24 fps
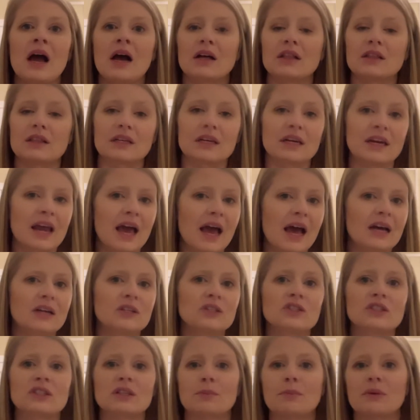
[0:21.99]
Laneige,
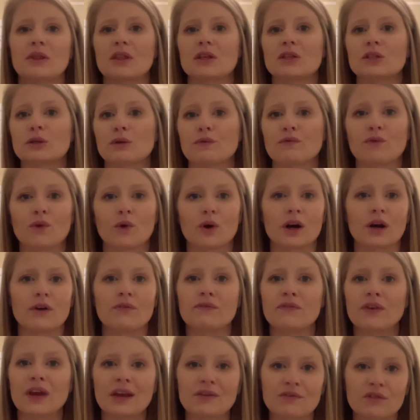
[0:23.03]
some of the Sephora
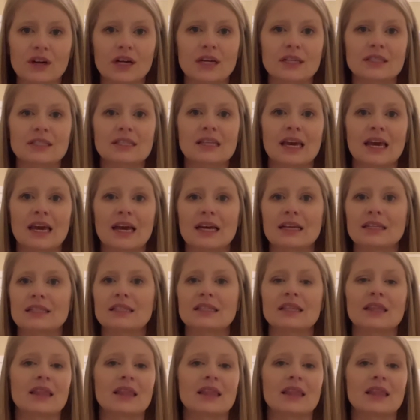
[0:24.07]
favorites kits.